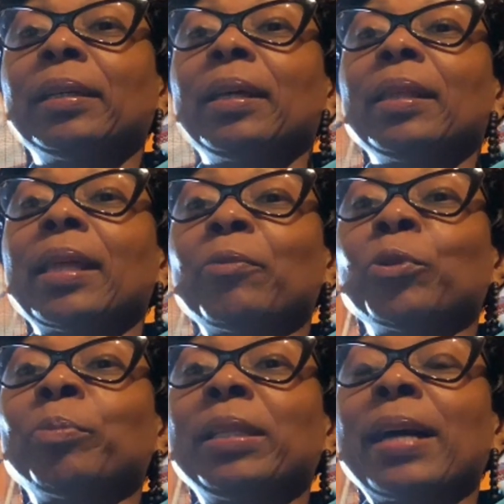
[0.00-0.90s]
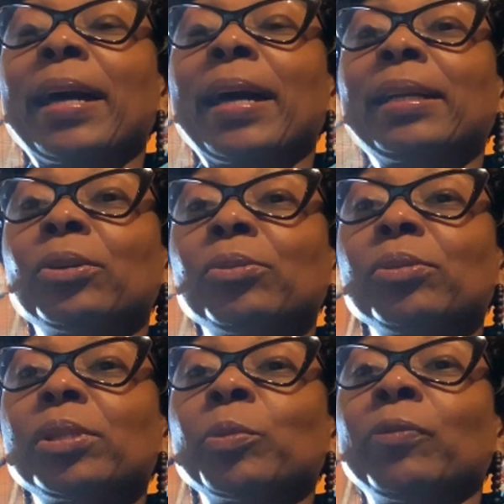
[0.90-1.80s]
that will be
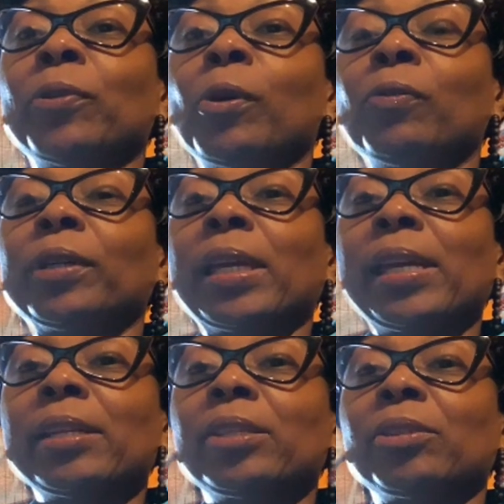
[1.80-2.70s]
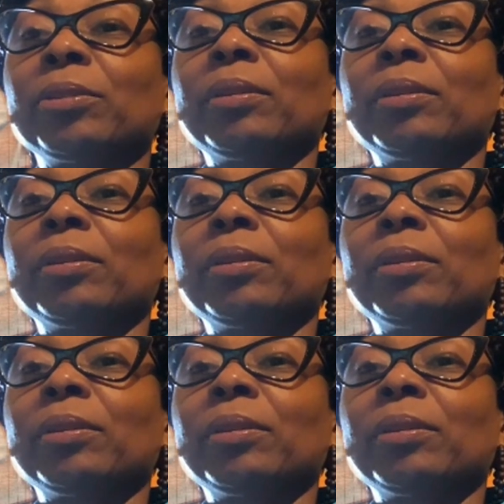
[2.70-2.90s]
diagnosed with vulvar cancer.